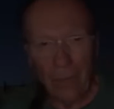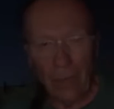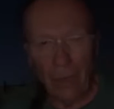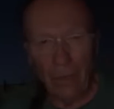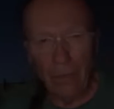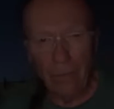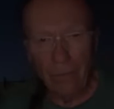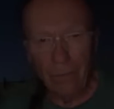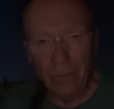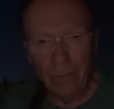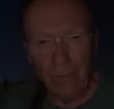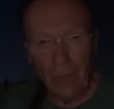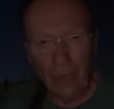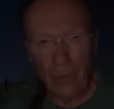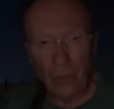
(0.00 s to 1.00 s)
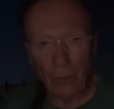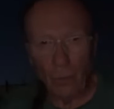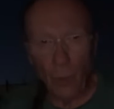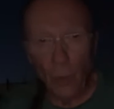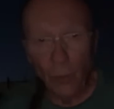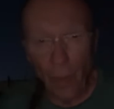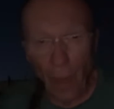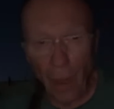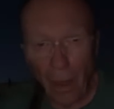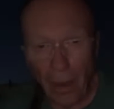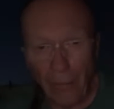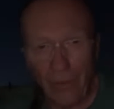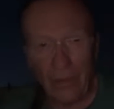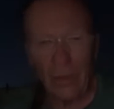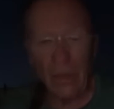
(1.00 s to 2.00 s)
know, I'll just move on
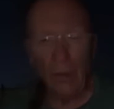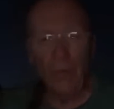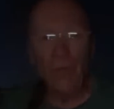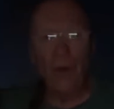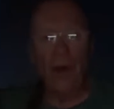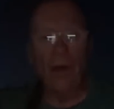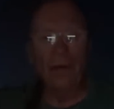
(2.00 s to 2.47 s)
if it's no fun.